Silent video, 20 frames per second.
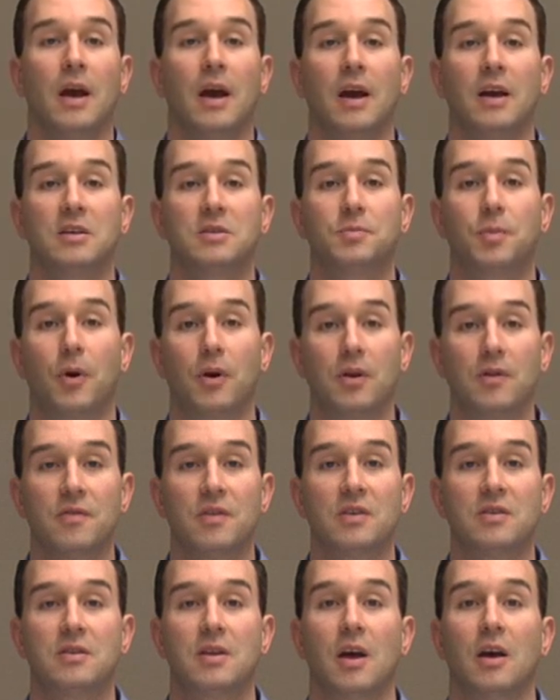As part
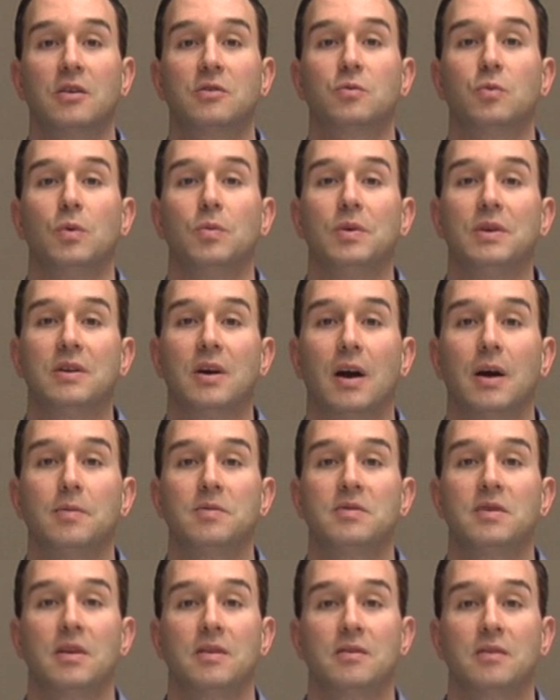of this test will be
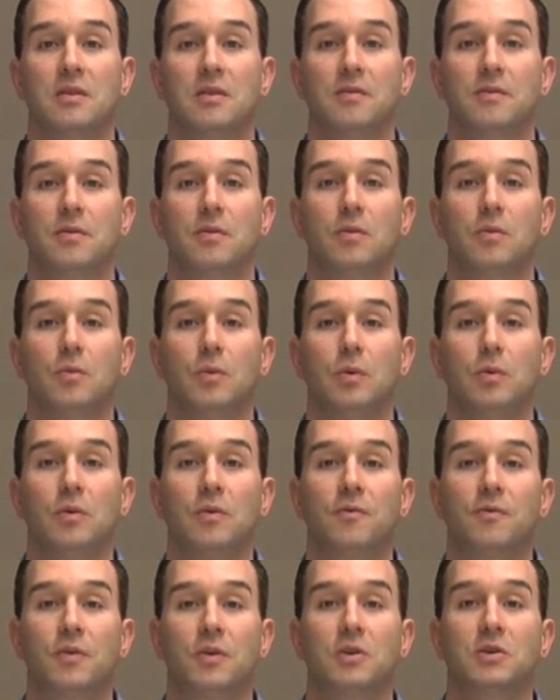time sensitive, we
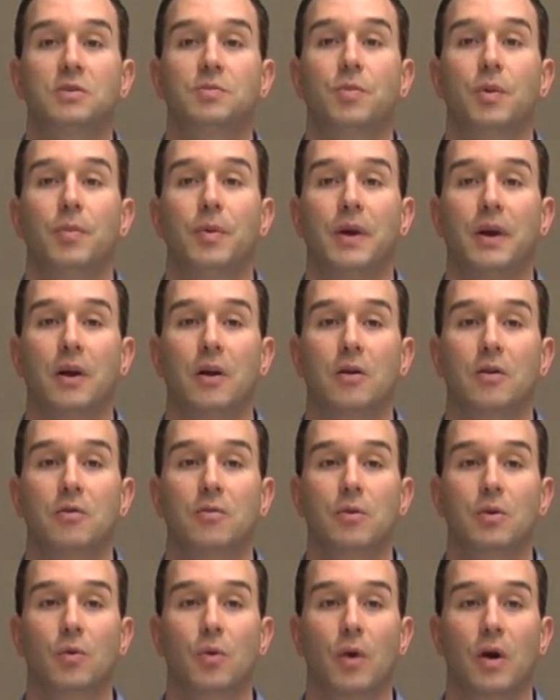will first prepare
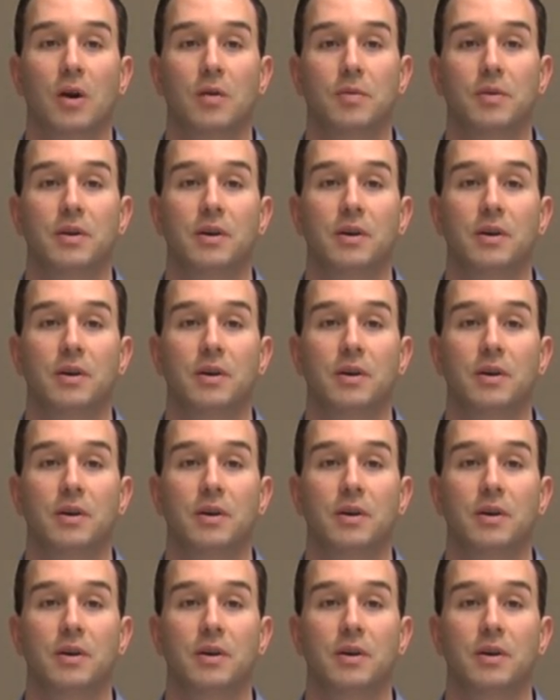the required